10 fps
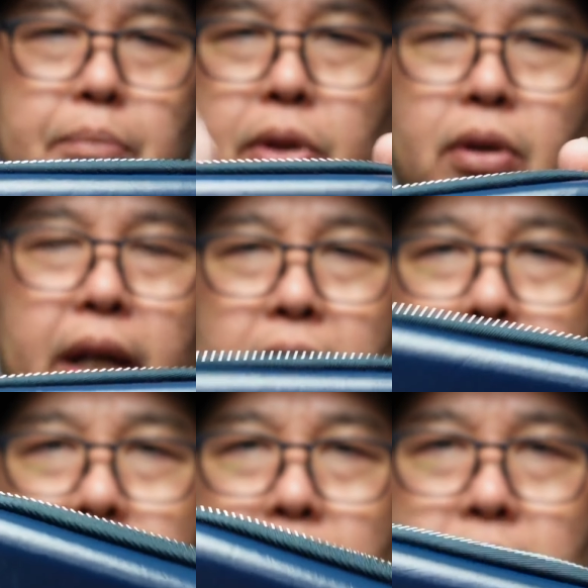put your
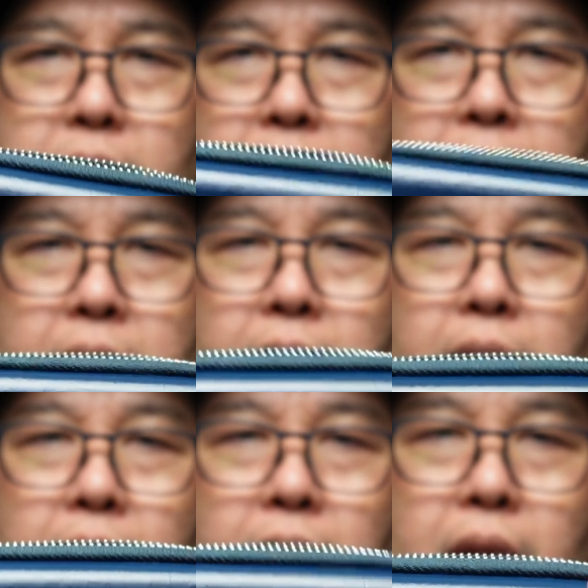IEMs inside.
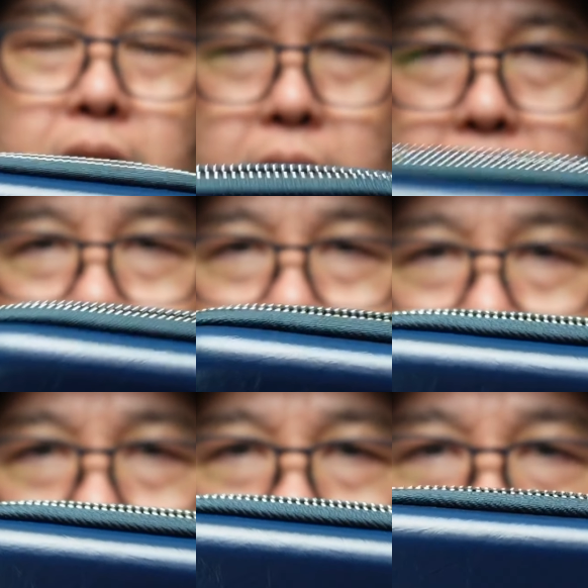It's kind of hard